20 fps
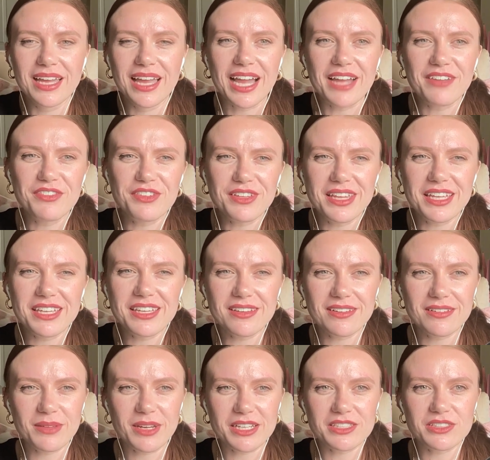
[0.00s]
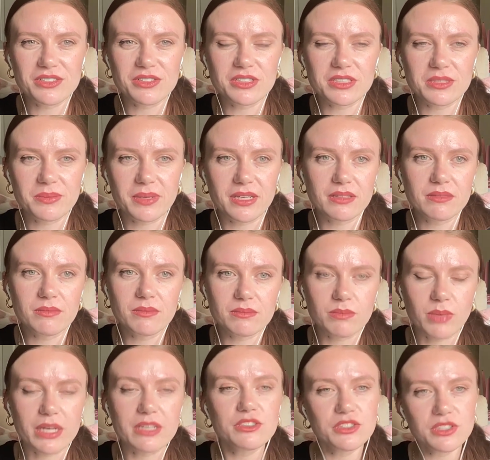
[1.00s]
I feel like your answer would just be like,
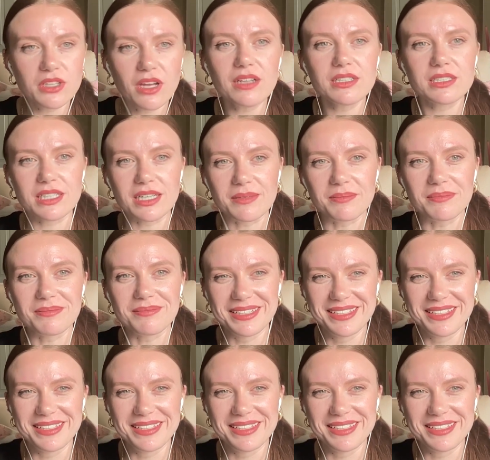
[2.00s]
why don't you talk to him?